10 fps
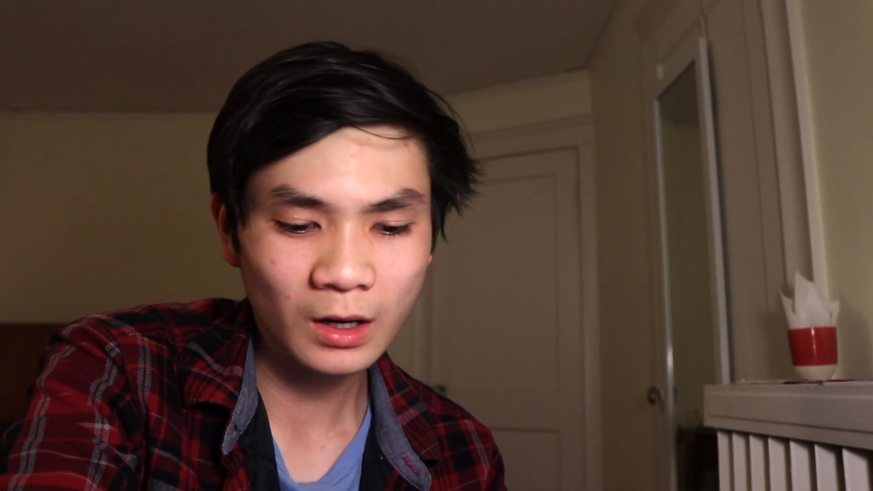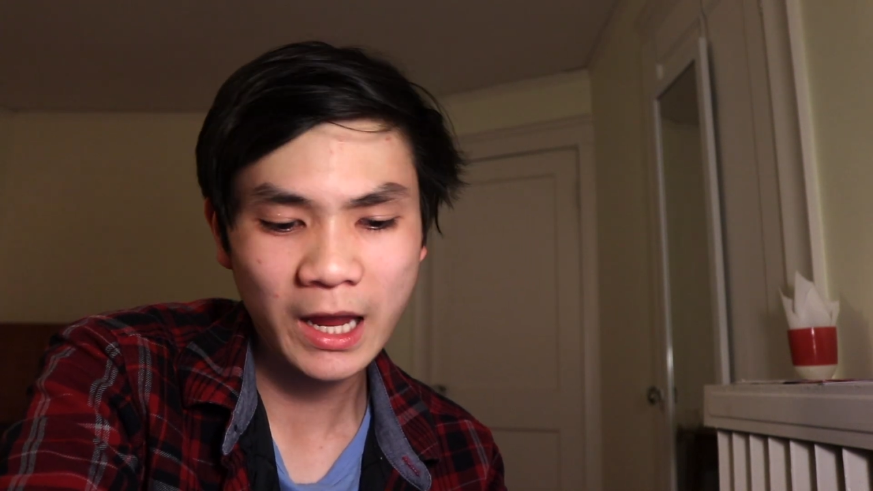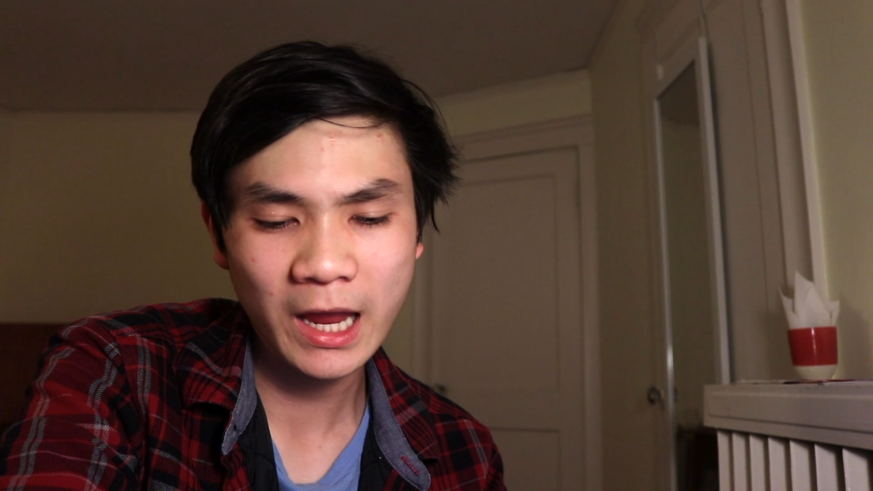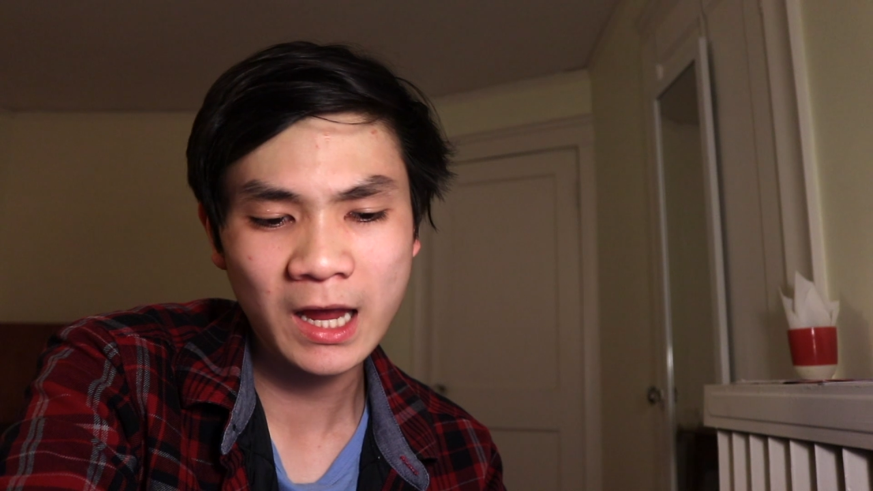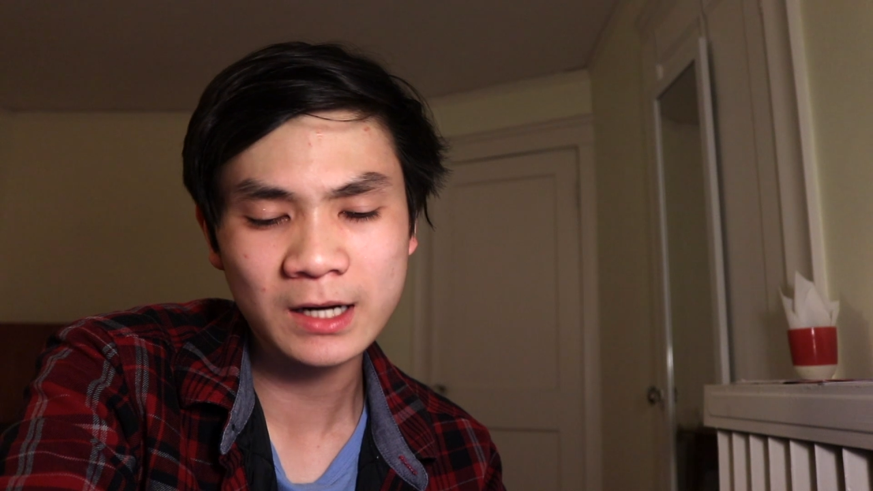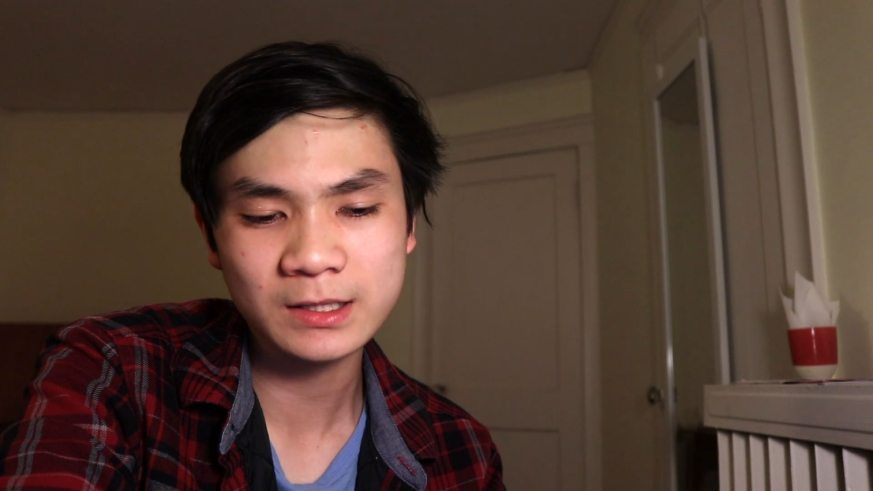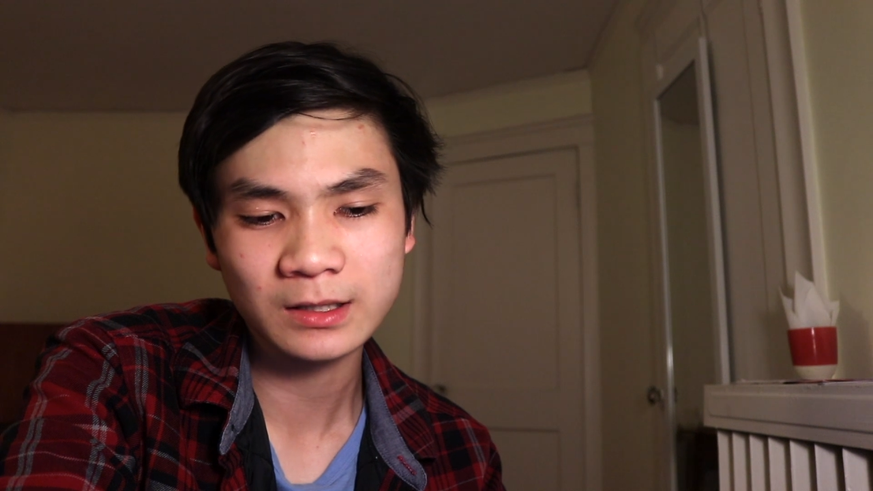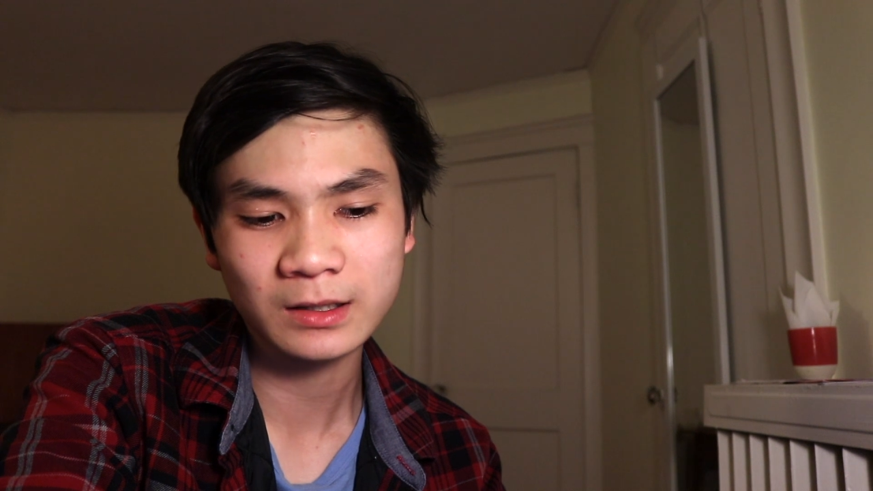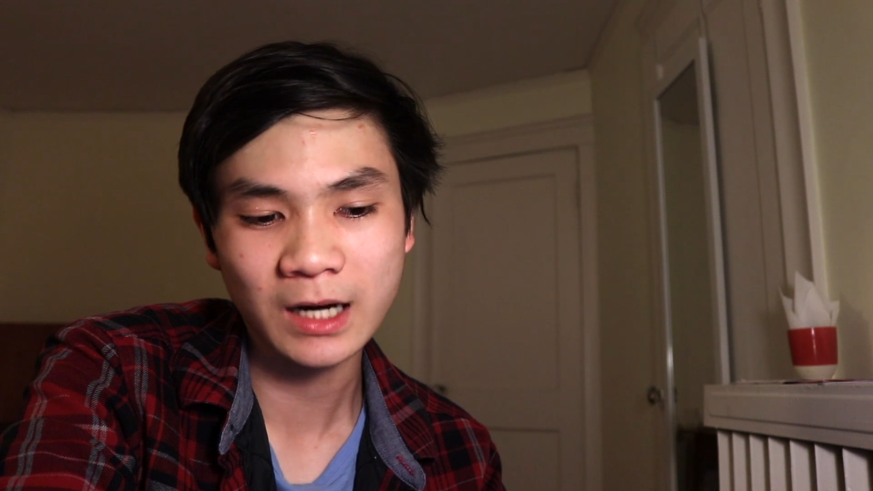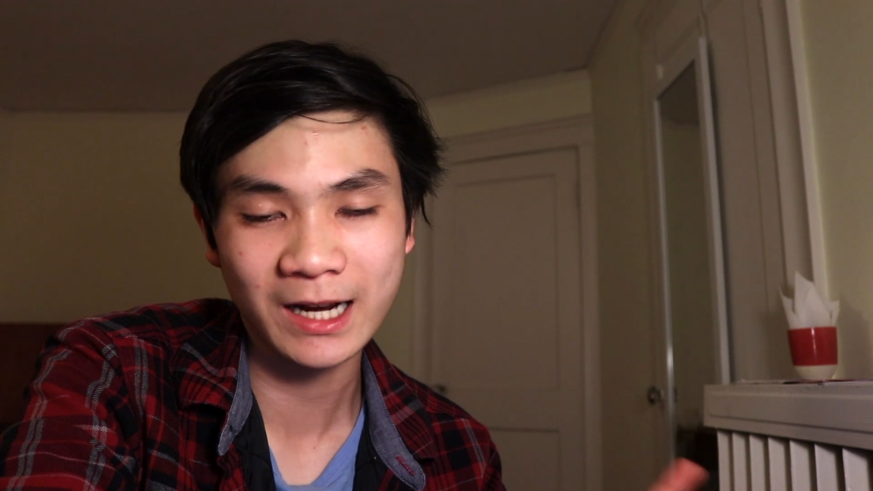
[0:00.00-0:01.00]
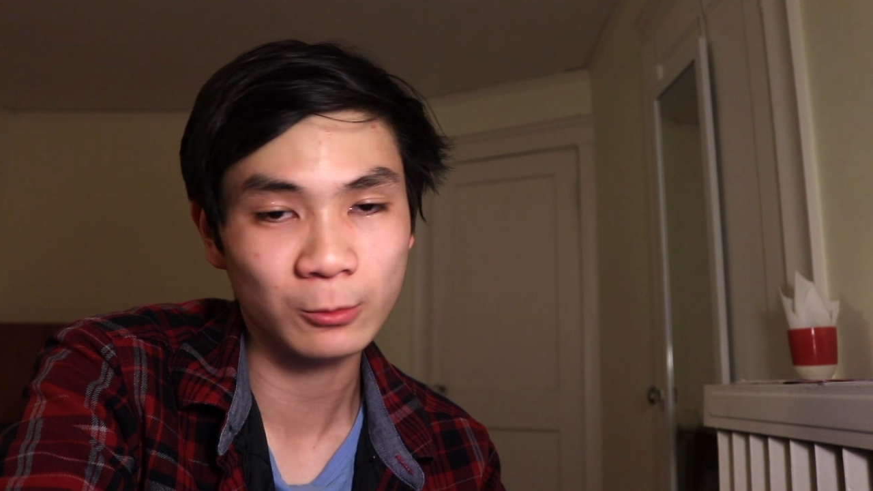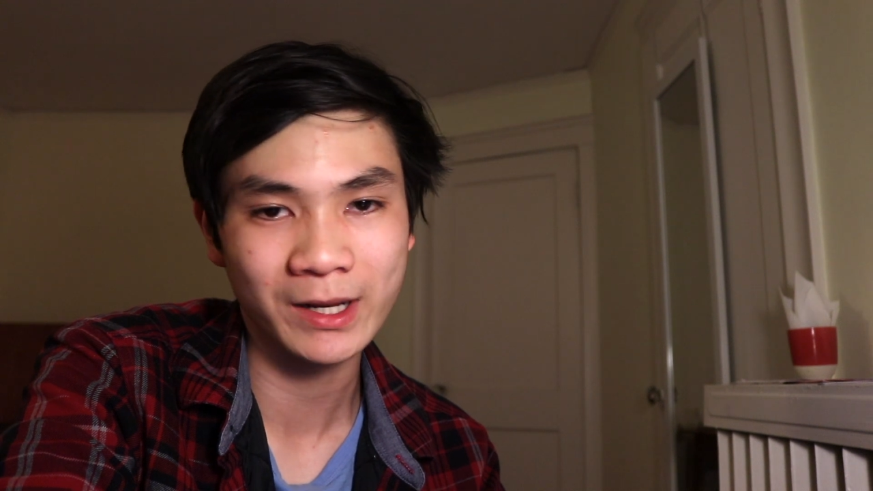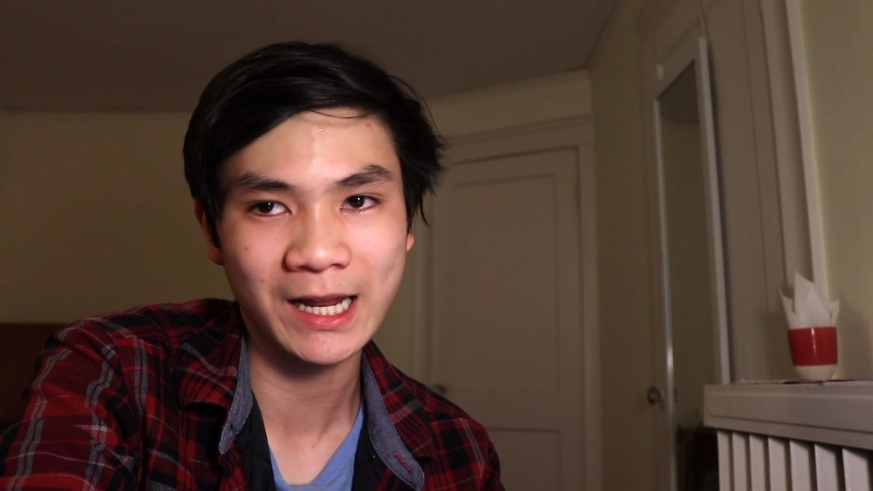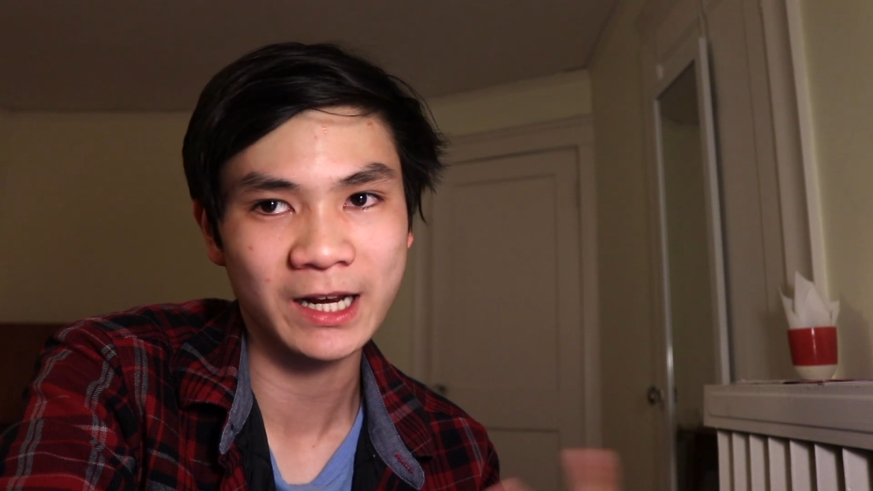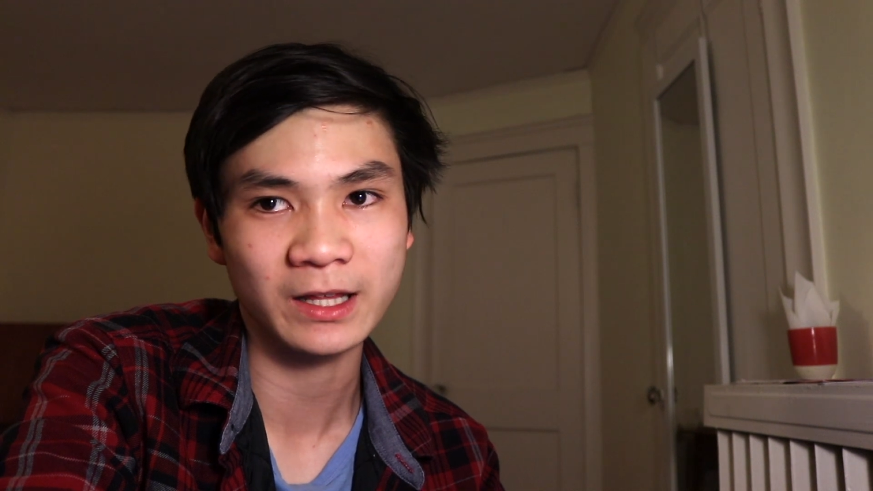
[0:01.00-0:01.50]
and I didn't
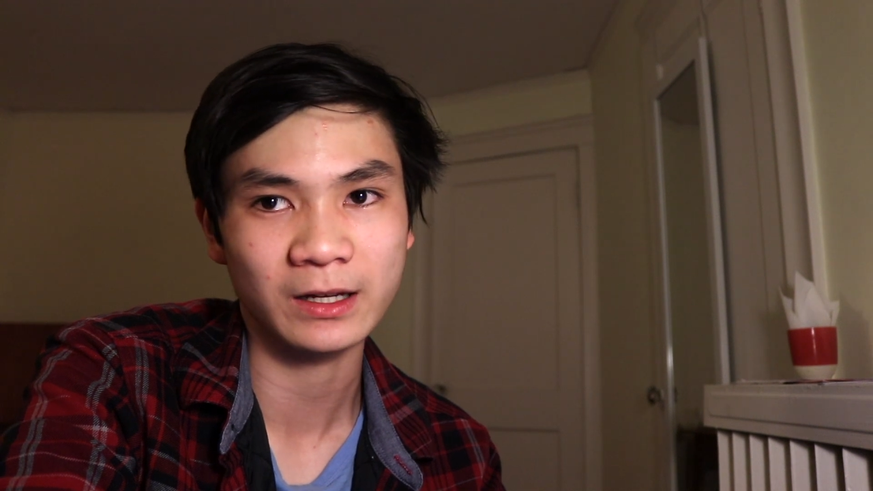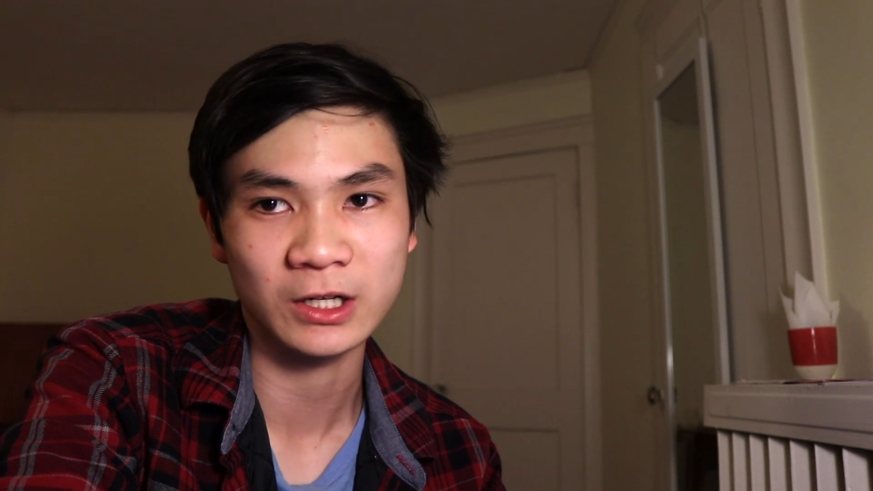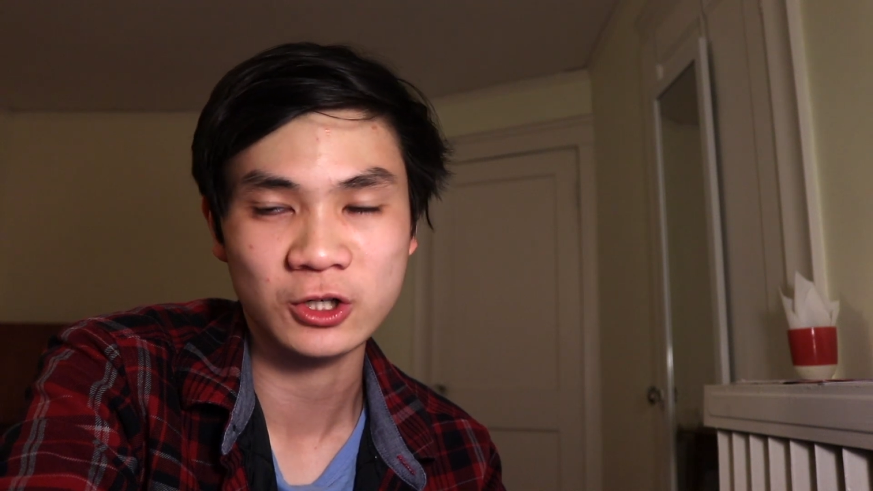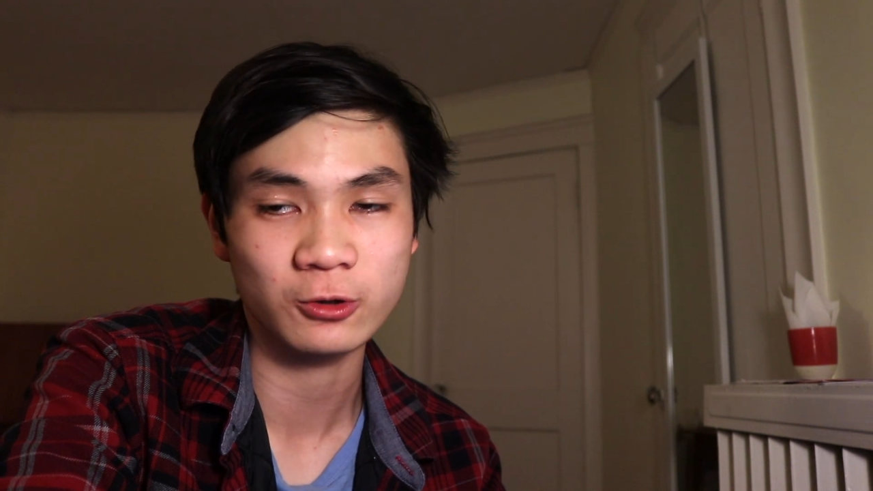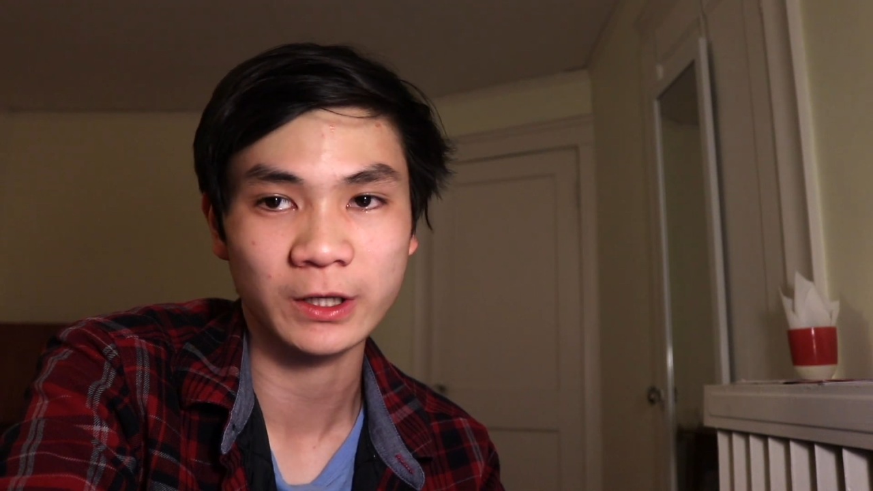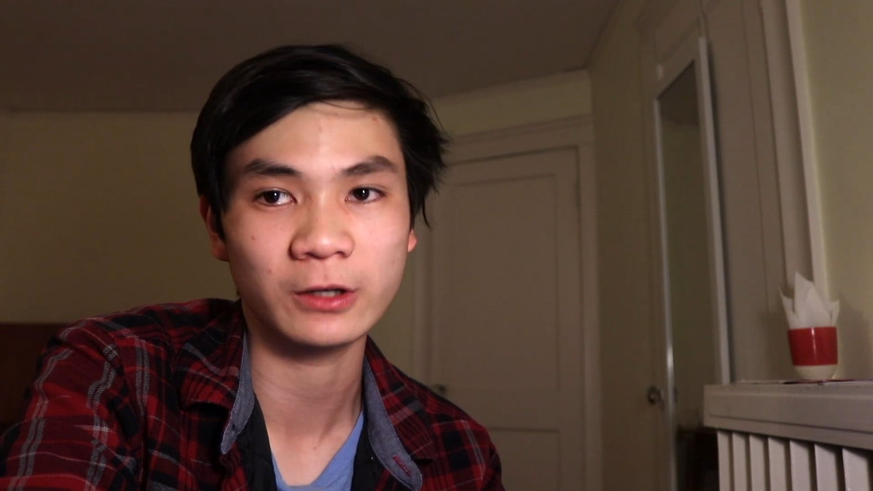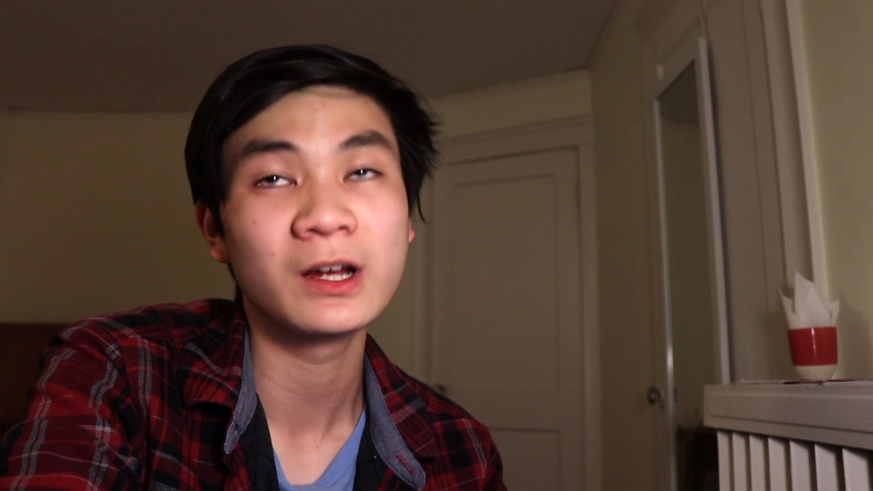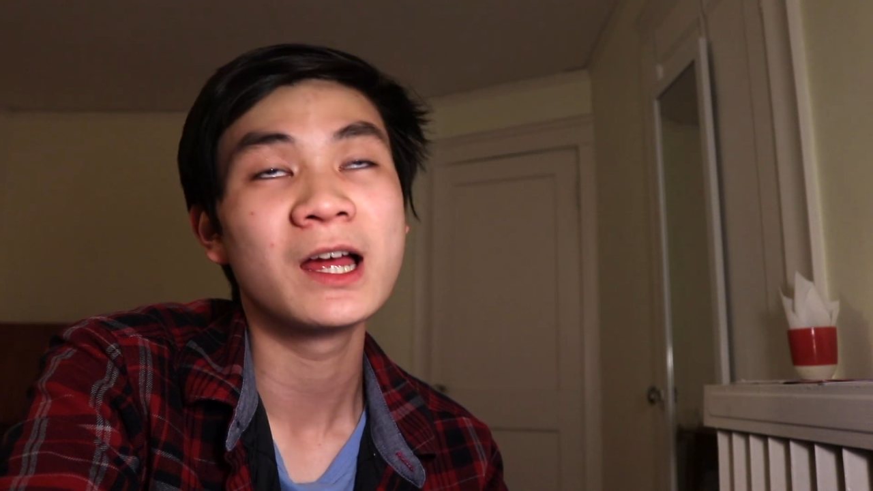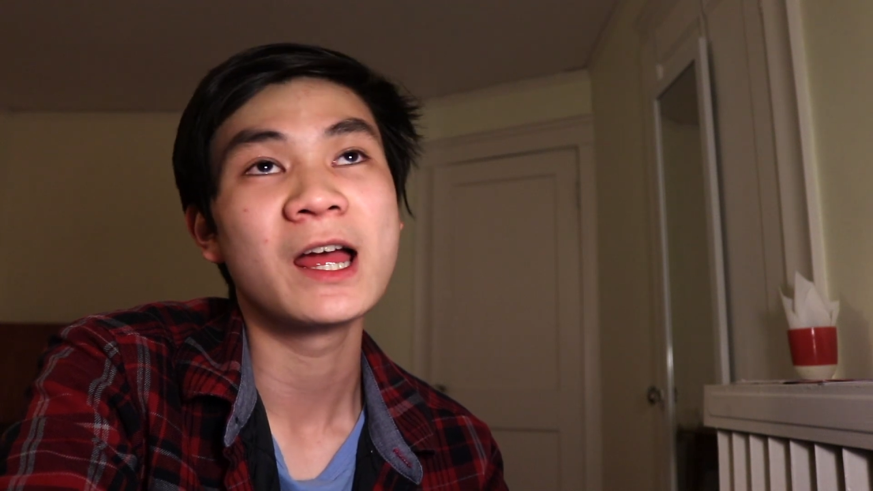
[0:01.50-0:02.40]
win anything in junior year.